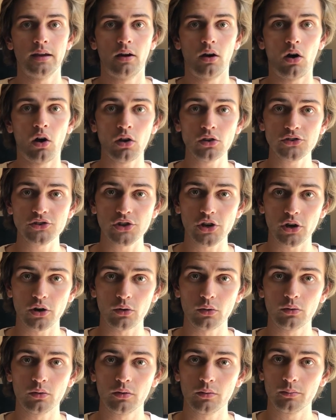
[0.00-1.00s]

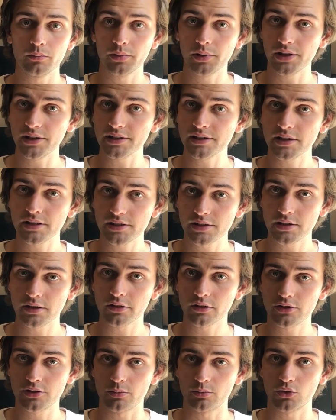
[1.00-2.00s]
Also, please
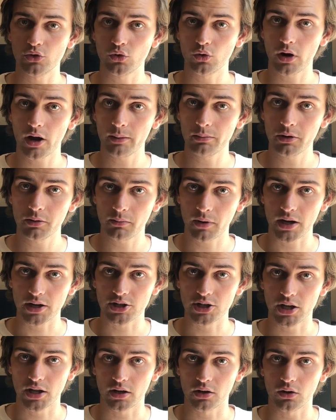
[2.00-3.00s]
consider subscribing to my
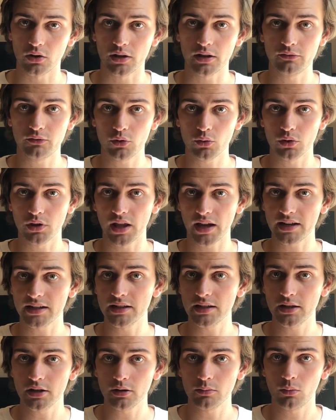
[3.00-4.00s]
channel if you would like
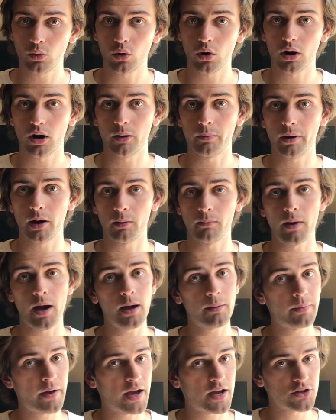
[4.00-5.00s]
to hear more about
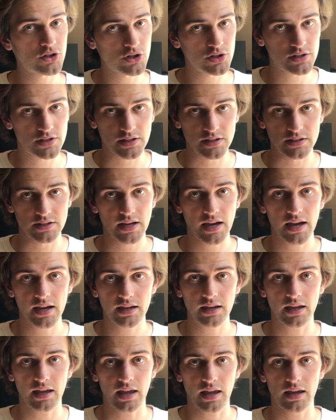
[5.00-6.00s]
my passions in
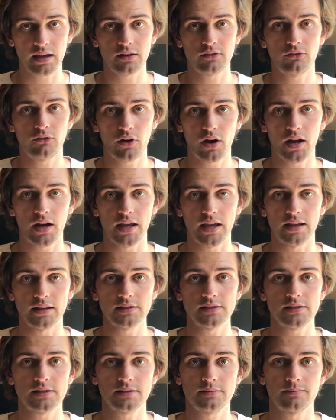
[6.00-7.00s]
tech and
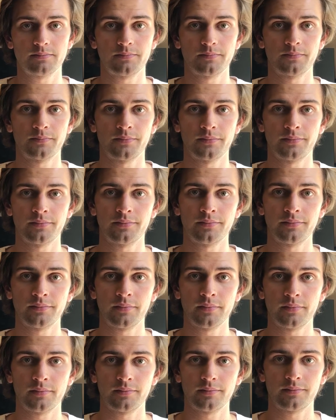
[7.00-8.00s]
finance.
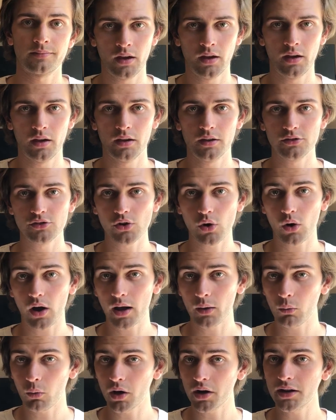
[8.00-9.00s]
So
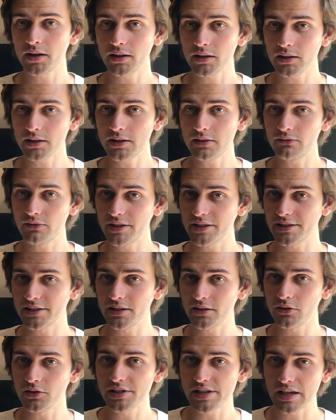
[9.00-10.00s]
I wanted to leave this
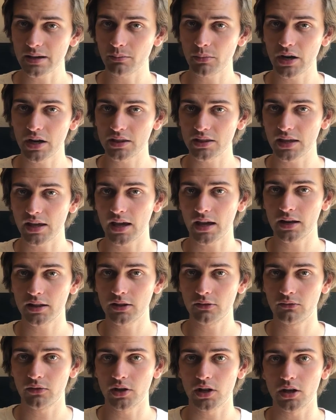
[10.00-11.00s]
little segment at the end of
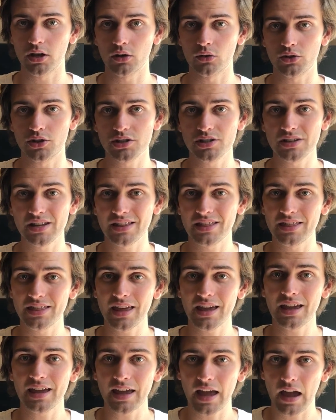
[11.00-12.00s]
the video just to
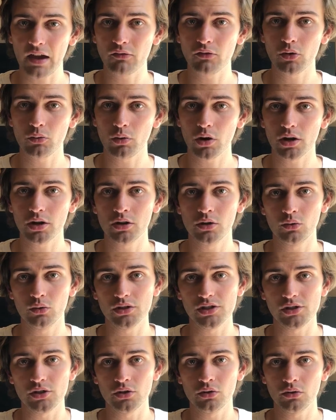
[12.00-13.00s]
thank everyone who
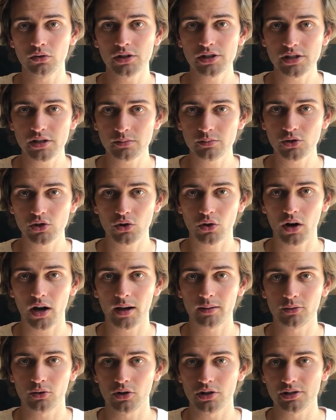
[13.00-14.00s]
is newly
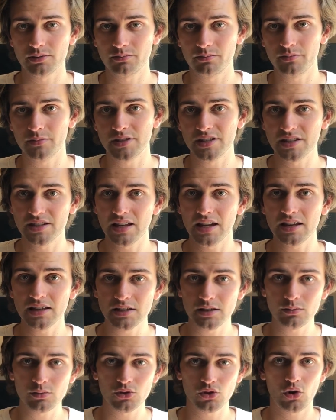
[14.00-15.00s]
subscribed or has stayed
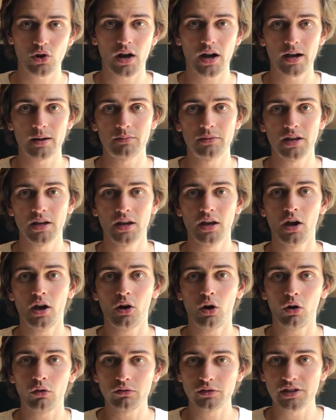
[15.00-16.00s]
subscribed
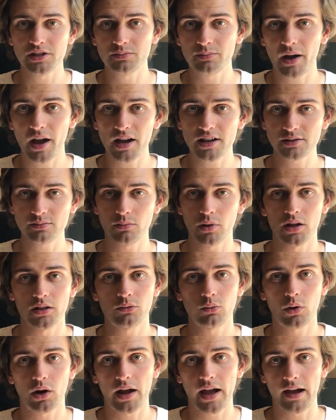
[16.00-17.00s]
over this past
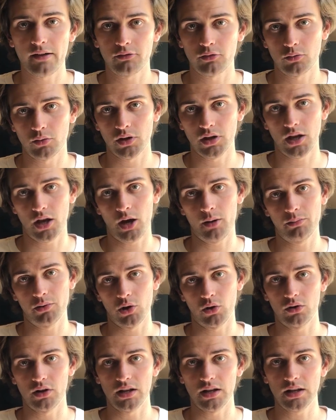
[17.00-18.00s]
month where I haven't really
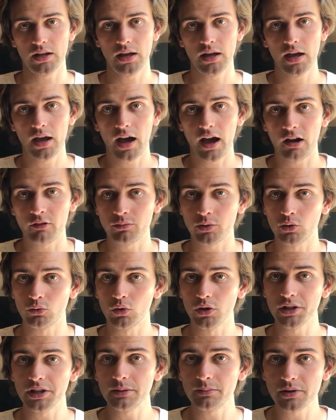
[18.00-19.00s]
uploaded. I've been
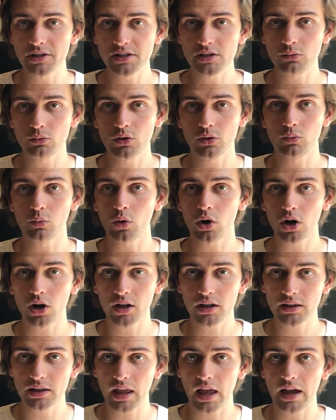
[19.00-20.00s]
really busy with
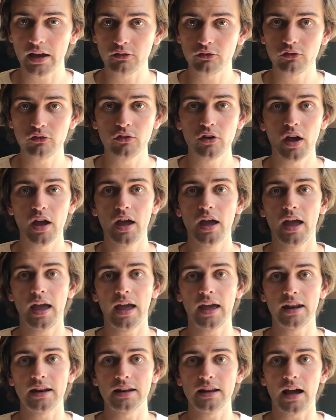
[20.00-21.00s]
work and life,
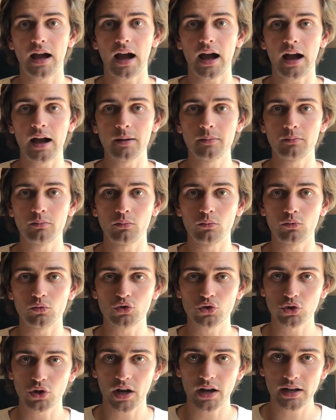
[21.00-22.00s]
and I'm
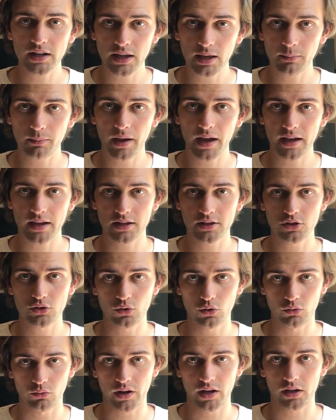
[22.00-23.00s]
trying to get back
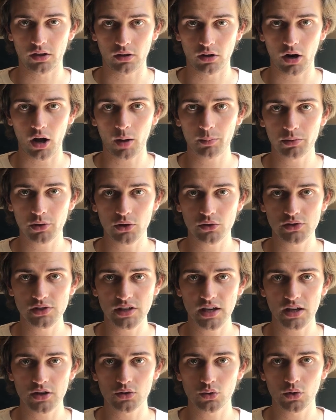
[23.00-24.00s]
into a regular upload
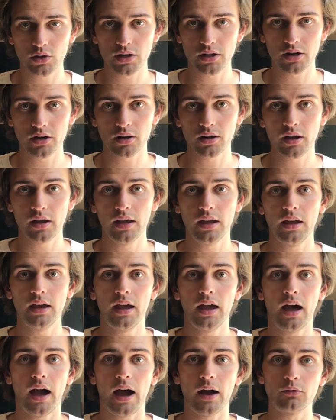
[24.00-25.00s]
schedule here.
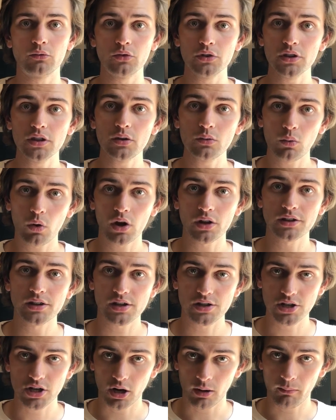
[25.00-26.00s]
I really want
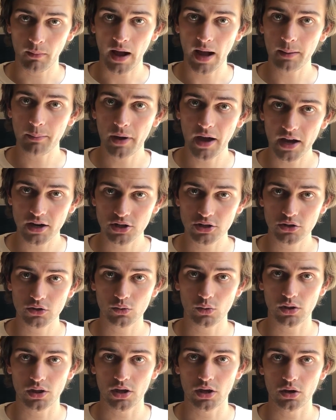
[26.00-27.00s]
to share my passions
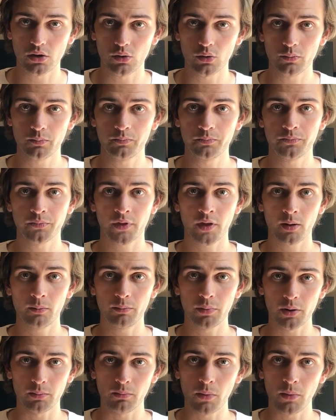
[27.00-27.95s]
with you, but